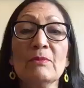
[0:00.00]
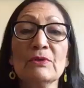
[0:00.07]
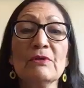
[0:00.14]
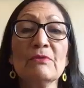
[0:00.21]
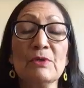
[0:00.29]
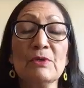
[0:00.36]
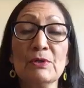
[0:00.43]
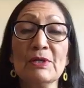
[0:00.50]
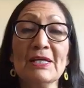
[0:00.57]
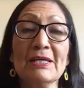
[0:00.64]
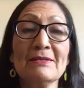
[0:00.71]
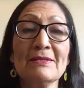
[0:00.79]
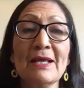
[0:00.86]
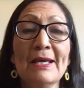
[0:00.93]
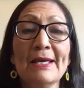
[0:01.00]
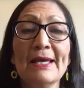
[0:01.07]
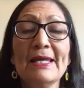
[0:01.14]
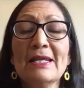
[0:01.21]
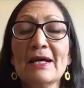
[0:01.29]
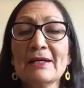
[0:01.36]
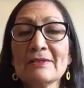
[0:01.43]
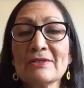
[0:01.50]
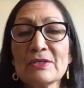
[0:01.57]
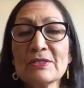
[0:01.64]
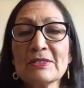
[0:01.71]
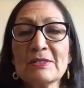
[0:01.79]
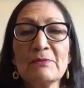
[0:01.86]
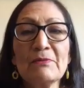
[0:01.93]
communities, and not
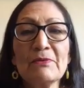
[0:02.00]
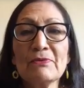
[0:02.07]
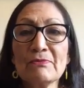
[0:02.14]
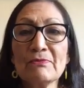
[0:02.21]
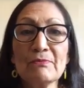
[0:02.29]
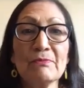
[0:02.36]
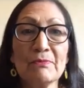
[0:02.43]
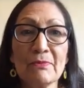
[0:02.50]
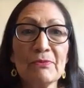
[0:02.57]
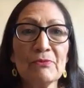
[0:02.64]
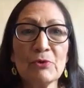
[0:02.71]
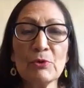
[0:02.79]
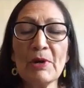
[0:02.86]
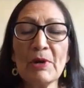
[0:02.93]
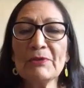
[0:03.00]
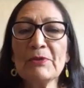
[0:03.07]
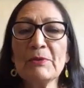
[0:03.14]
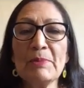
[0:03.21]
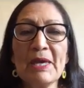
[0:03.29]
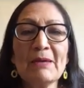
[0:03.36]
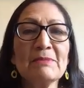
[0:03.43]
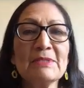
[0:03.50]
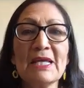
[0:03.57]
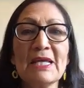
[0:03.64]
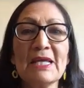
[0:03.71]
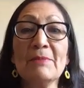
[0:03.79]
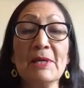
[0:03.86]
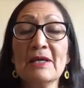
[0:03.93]
just throughout the
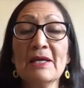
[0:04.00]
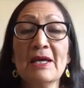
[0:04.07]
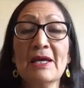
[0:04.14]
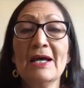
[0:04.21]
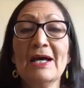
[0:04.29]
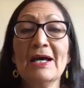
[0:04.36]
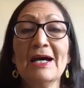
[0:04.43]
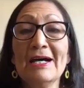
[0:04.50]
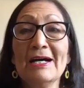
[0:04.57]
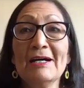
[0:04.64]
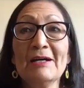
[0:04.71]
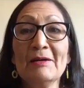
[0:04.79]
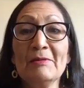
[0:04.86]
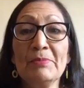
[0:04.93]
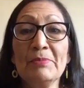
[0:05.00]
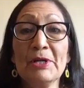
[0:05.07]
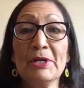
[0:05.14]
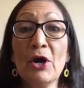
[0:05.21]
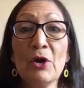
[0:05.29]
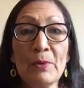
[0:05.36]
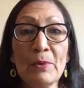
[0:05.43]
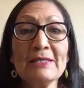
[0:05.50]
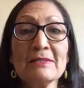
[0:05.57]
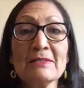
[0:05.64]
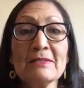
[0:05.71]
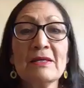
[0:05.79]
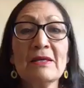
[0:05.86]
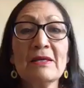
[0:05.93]
pandemic, but
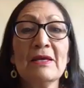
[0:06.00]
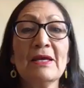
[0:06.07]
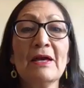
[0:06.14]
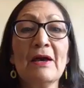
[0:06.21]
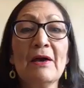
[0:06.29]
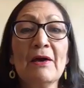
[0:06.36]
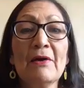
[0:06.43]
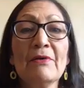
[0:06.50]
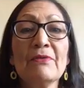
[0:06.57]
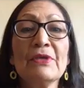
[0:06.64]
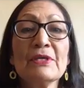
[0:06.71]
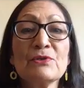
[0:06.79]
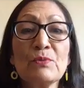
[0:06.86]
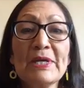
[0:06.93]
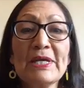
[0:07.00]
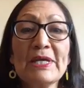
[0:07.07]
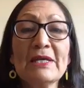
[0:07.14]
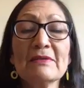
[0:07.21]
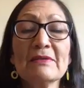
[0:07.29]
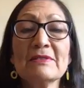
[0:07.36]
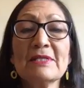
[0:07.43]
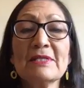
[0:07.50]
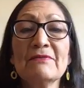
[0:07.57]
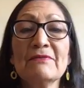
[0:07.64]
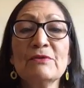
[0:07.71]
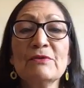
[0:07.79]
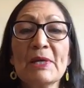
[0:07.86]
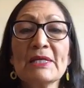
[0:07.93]
always. This week, the state of
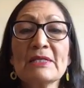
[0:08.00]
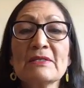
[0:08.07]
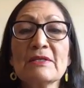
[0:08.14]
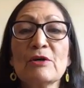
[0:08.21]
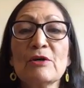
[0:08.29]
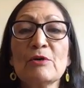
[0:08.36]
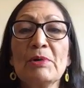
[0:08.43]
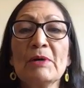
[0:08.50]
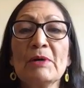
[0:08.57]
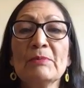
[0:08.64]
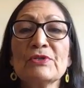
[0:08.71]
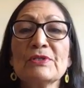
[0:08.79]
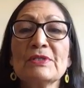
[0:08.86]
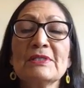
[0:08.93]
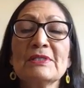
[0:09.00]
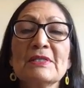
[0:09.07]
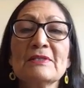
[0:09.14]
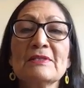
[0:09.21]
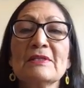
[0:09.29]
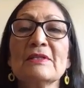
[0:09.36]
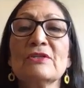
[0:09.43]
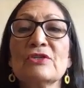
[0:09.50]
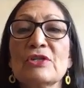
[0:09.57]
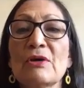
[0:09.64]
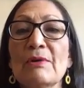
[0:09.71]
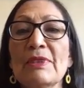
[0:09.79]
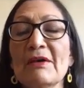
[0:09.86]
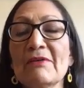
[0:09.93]
New Mexico published statistics
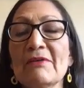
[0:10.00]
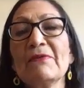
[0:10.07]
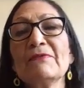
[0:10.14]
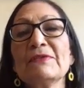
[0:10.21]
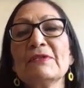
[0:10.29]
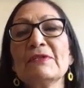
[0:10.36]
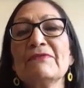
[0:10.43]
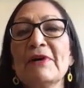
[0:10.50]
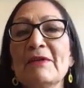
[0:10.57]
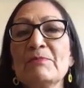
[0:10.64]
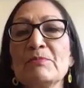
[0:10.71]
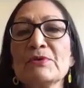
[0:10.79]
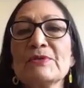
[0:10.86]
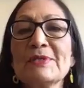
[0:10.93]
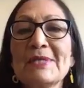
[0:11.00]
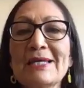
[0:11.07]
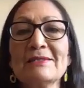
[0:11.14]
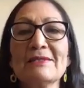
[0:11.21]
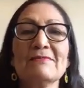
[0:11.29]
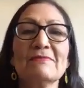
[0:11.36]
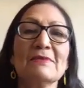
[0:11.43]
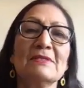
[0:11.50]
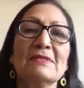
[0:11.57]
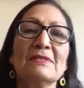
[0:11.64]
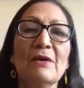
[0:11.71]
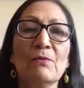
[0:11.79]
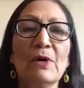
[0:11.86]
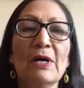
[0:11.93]
showing that 55% of the
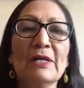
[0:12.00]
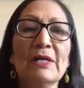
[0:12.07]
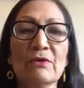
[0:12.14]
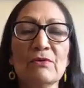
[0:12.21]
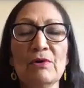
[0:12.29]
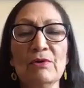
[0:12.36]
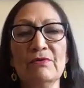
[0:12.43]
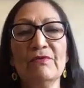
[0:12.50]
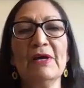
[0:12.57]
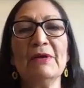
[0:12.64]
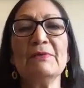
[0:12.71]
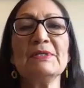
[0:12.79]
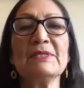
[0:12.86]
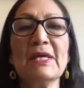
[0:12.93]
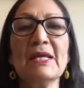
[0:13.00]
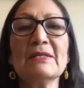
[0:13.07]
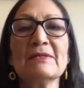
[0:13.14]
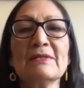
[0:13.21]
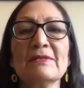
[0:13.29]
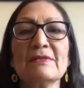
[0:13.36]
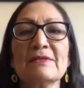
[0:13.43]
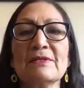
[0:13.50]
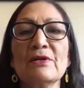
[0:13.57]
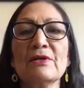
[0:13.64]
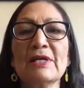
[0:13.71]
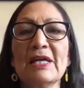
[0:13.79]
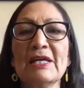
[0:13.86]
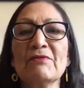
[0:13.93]
statewide coronavirus cases are
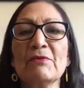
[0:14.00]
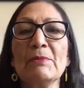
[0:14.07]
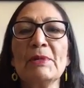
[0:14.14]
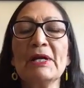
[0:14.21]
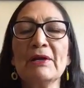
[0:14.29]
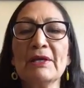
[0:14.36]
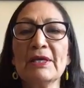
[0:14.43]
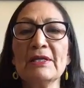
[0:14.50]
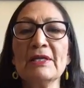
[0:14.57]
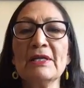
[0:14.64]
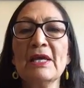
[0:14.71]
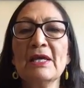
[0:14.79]
Native American,